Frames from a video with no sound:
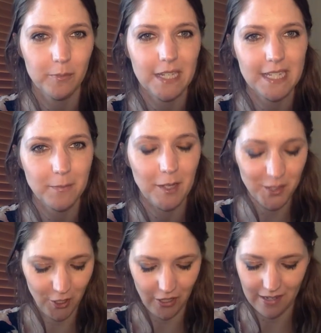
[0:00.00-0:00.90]
but it smells
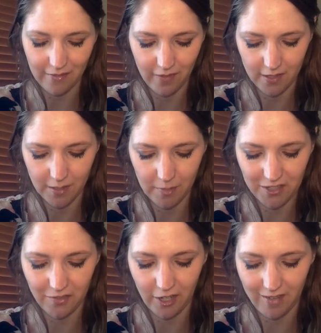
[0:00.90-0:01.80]
good. It smells
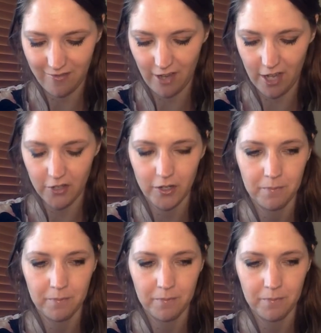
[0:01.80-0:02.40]
very fresh.